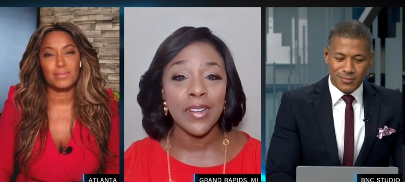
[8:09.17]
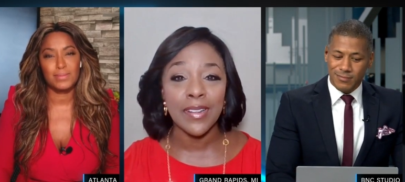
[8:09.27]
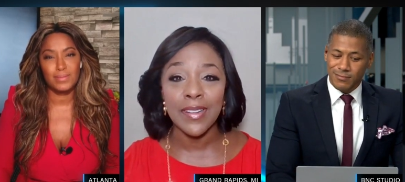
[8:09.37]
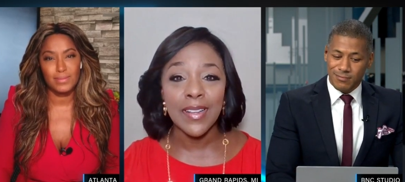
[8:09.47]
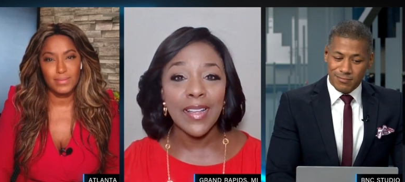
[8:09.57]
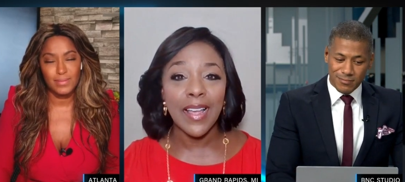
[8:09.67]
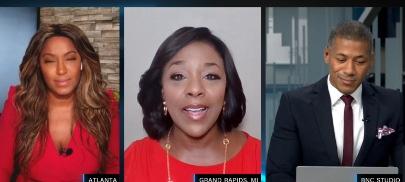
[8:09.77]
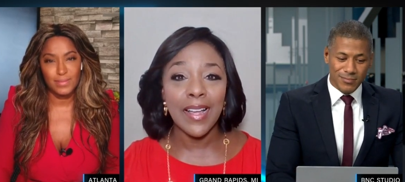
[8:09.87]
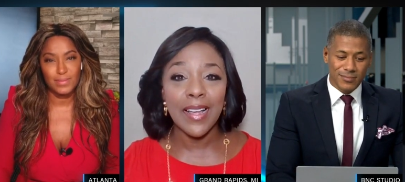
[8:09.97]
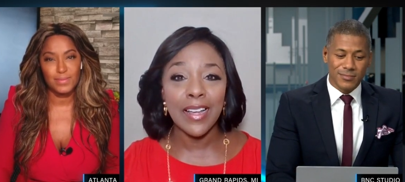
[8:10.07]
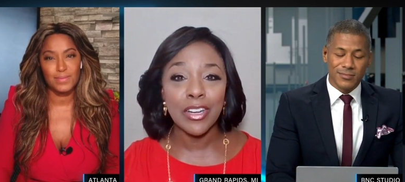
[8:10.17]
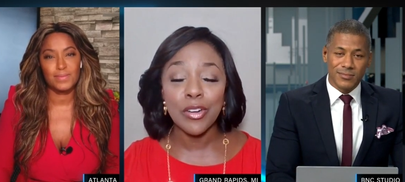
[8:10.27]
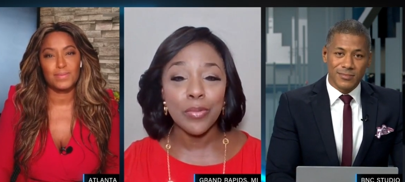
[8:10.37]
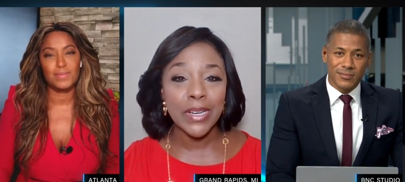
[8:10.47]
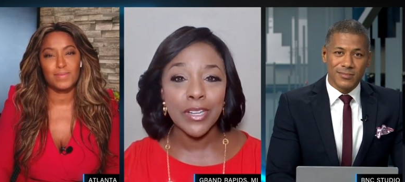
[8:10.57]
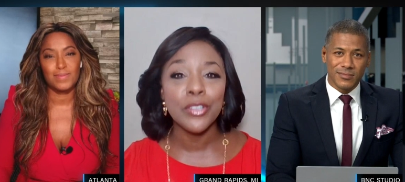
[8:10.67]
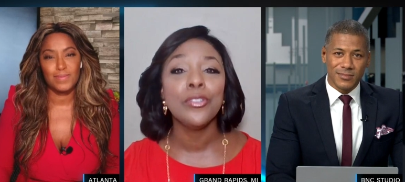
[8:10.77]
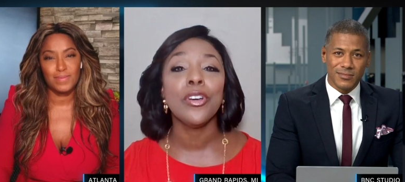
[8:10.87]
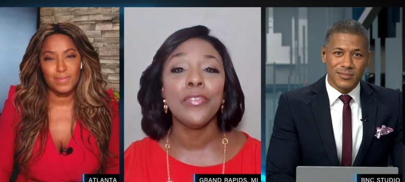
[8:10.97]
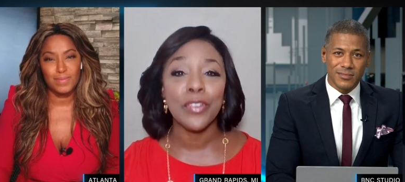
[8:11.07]
Speaker 1: uh, uh, a career,
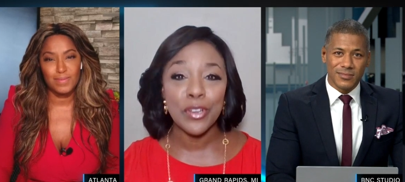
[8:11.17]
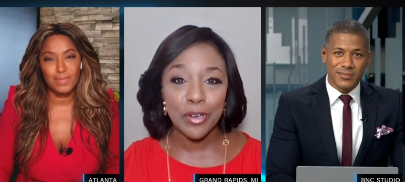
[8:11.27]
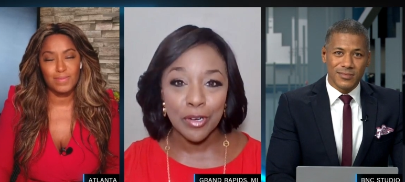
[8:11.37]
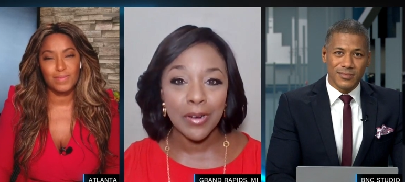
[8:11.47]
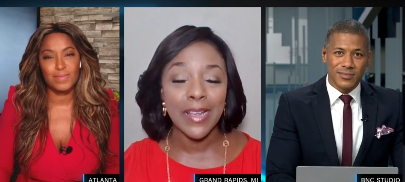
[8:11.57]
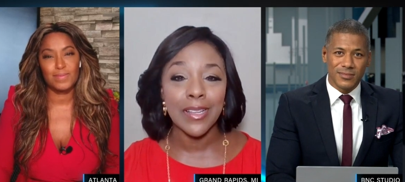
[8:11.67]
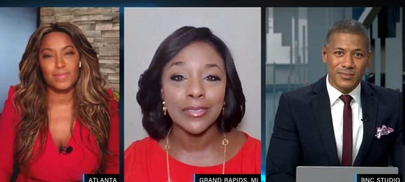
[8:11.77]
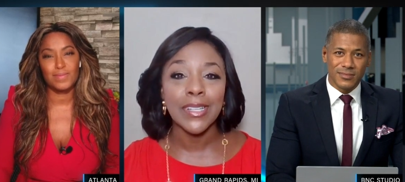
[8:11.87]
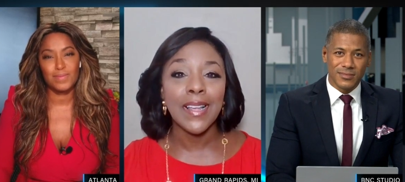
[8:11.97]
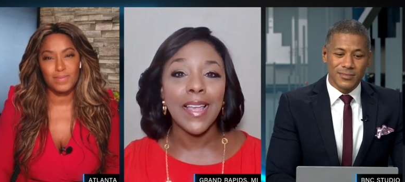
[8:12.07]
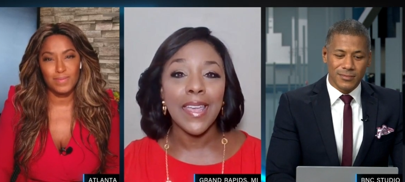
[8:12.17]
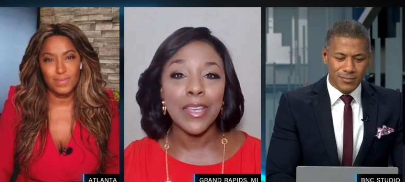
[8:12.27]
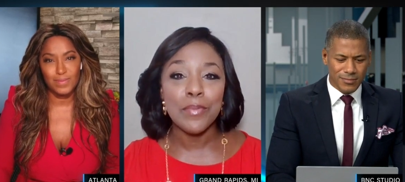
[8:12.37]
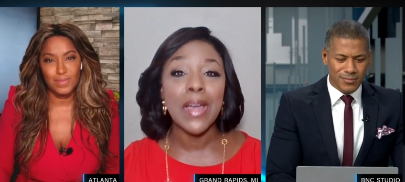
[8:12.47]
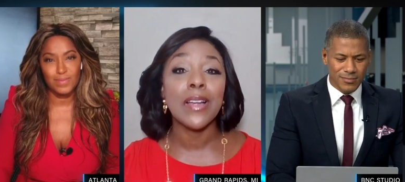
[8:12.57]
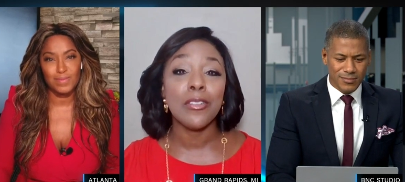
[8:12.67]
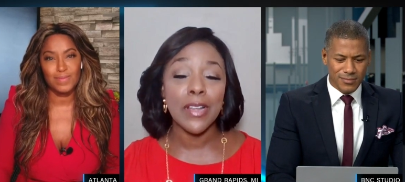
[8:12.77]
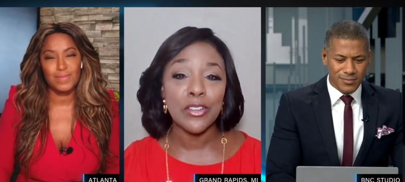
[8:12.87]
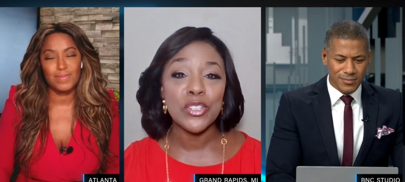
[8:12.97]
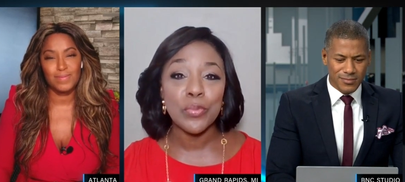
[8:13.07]
you go for your crown. Mm. And my
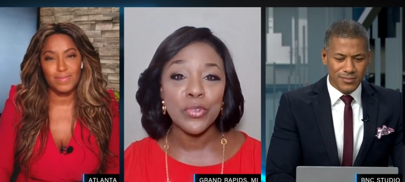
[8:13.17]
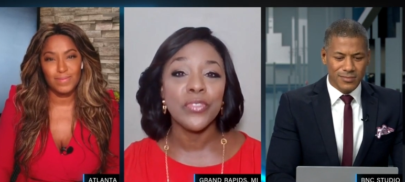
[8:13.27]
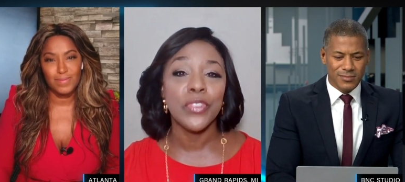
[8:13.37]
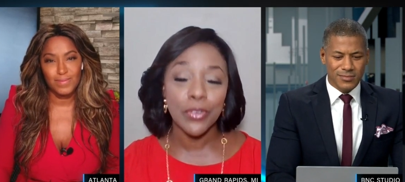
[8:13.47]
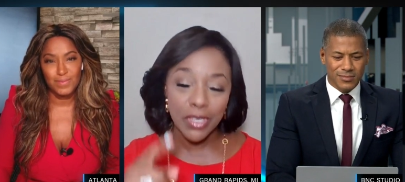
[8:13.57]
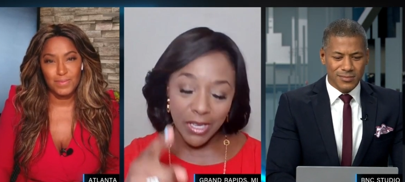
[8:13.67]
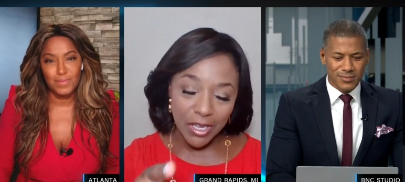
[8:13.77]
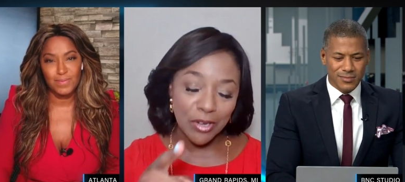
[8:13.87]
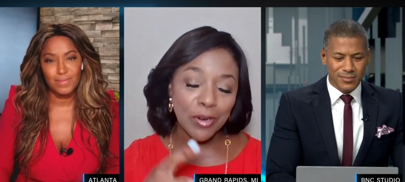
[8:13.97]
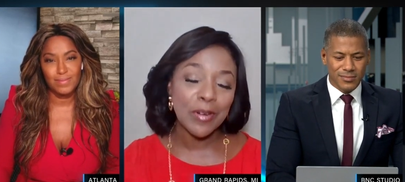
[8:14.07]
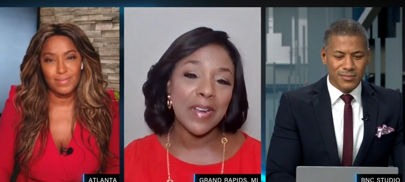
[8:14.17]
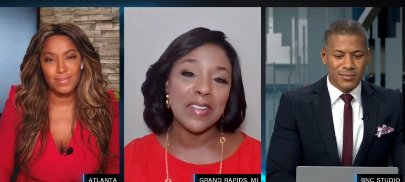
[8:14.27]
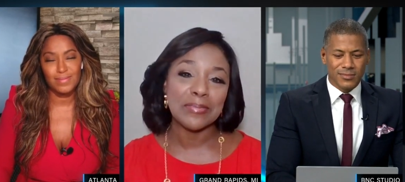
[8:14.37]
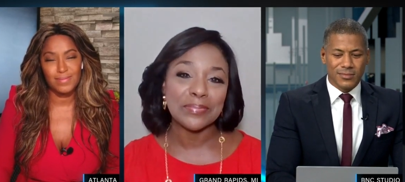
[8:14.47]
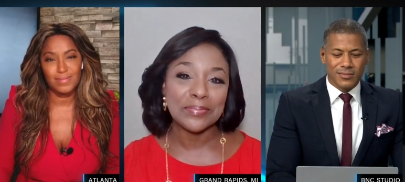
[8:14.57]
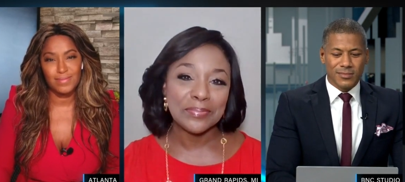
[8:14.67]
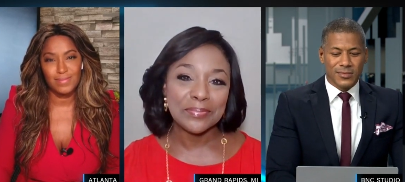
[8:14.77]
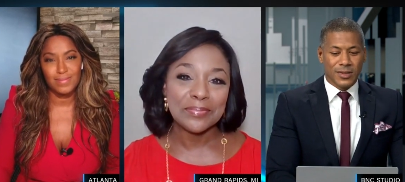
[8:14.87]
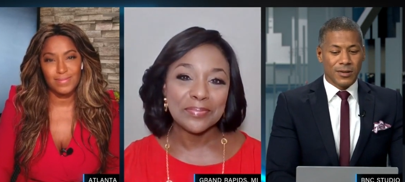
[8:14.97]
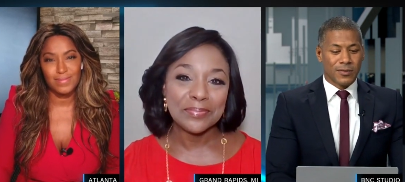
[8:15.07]
crown is proof you can get your crown.
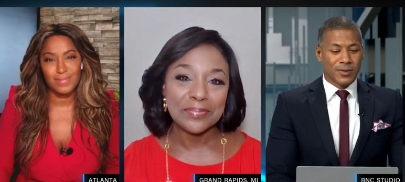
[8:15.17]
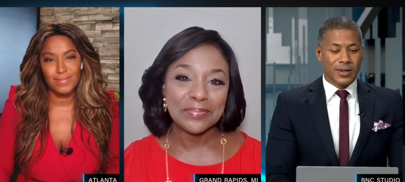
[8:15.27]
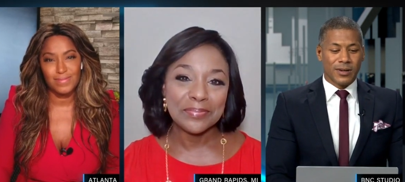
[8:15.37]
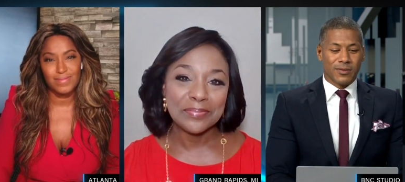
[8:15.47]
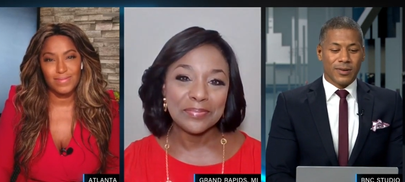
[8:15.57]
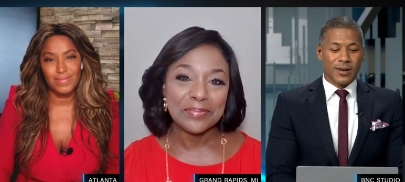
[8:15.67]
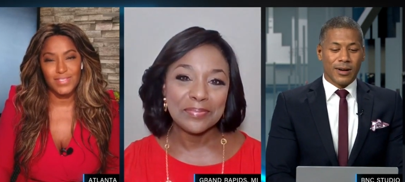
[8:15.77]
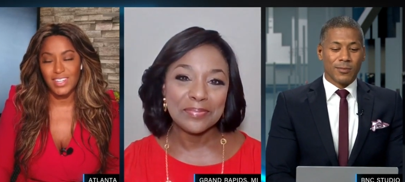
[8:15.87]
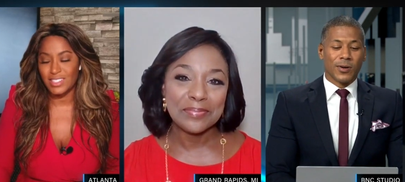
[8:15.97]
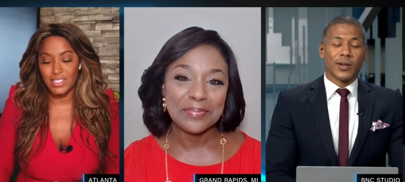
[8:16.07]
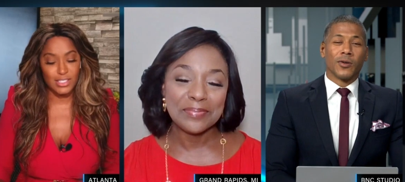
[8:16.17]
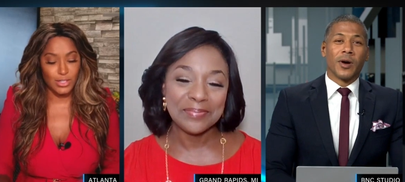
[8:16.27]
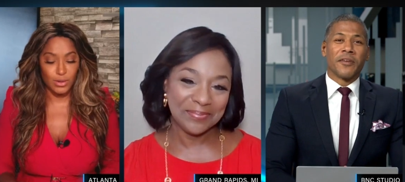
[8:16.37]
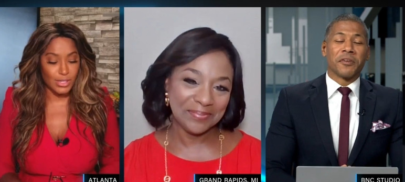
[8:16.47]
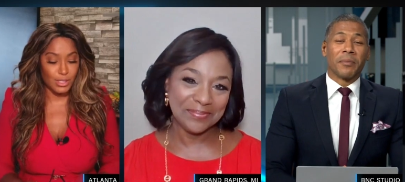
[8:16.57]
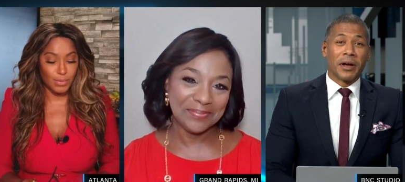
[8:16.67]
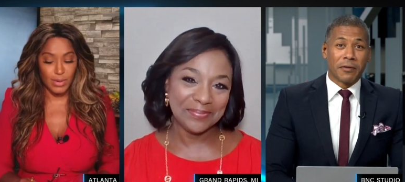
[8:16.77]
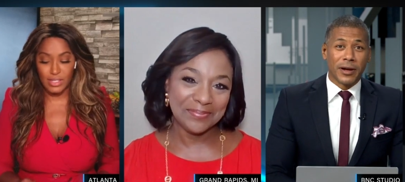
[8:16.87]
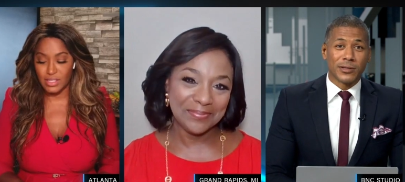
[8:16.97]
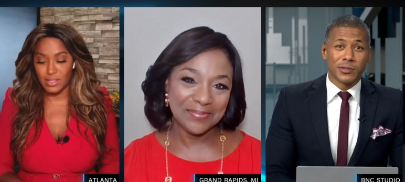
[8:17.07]
Speaker 2: All right. Well, I'm going to go mm, so after my
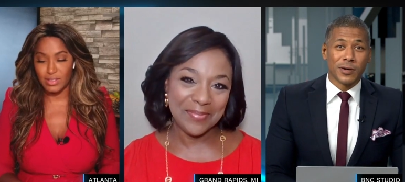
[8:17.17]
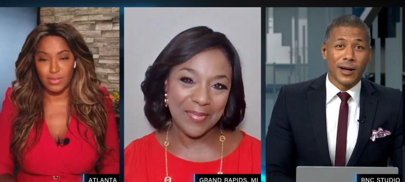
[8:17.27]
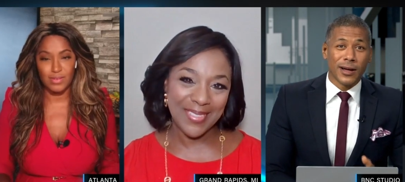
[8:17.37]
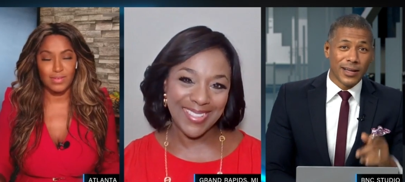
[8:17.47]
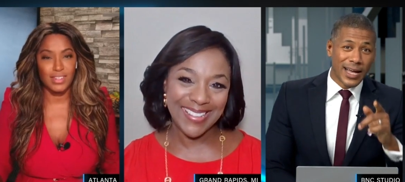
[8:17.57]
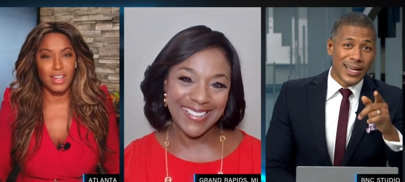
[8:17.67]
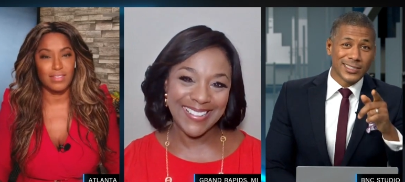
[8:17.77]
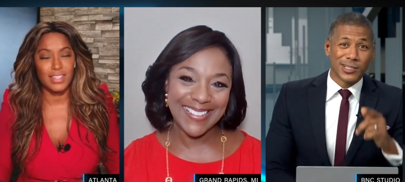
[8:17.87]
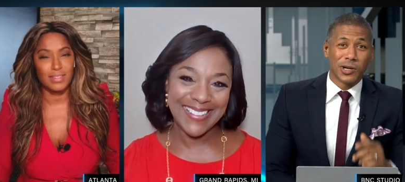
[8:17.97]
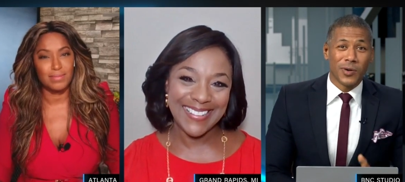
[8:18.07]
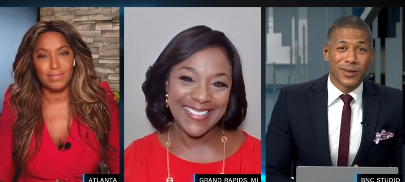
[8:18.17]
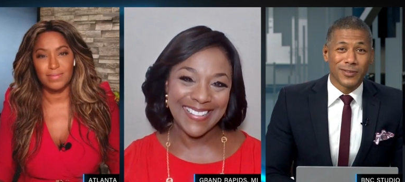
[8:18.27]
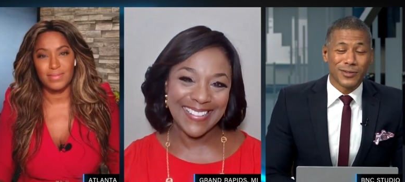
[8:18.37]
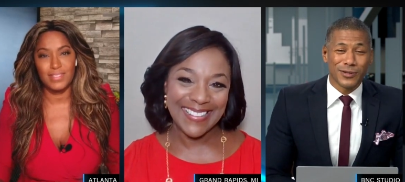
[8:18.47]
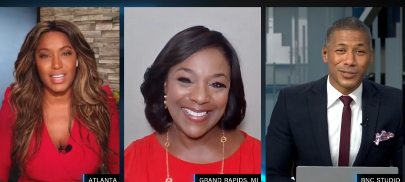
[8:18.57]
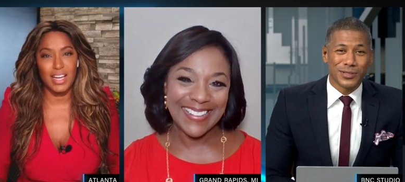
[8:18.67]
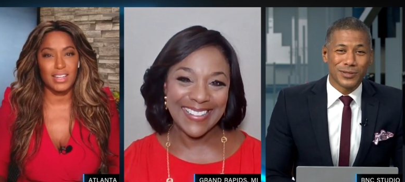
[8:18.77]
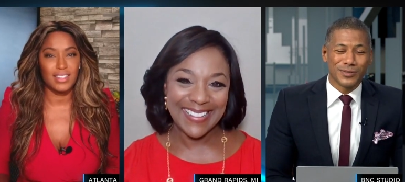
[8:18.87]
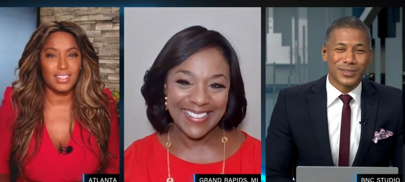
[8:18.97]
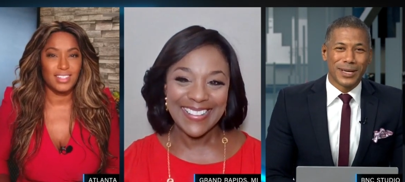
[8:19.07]
crown too. Our guys Love can you. go after theirs yeah.
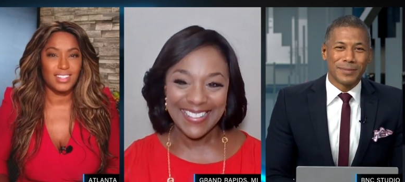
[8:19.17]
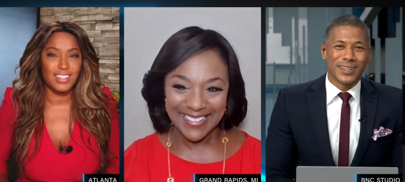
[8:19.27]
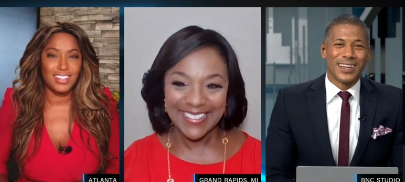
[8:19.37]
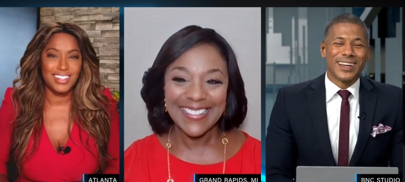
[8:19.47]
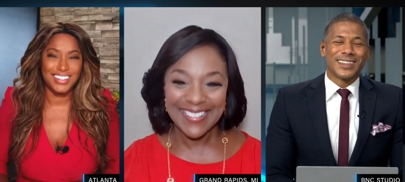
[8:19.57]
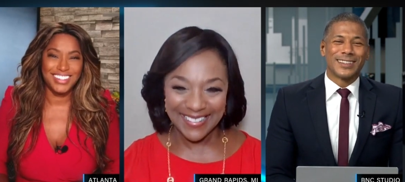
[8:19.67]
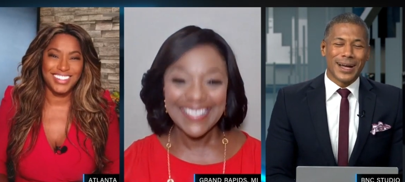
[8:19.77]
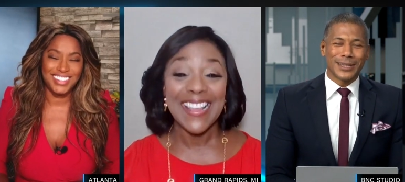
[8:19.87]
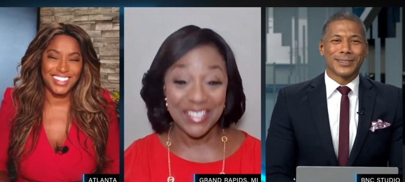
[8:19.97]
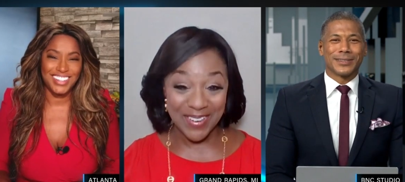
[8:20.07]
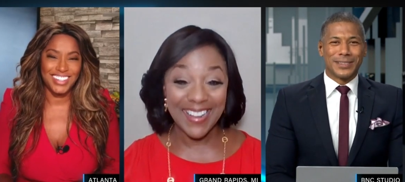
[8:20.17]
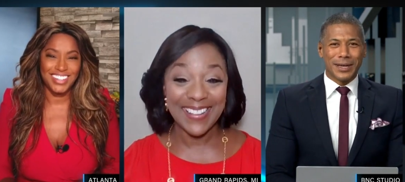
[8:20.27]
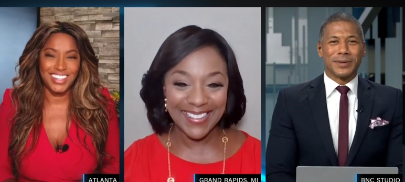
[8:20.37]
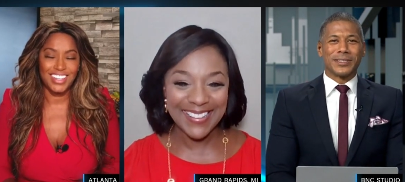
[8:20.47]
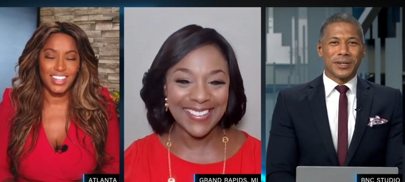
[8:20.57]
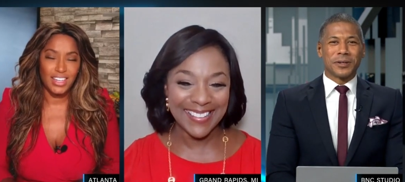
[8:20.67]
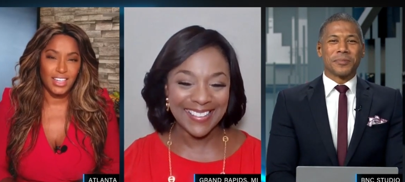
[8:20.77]
too. Debbye, Dr. That's Debbye right. Turner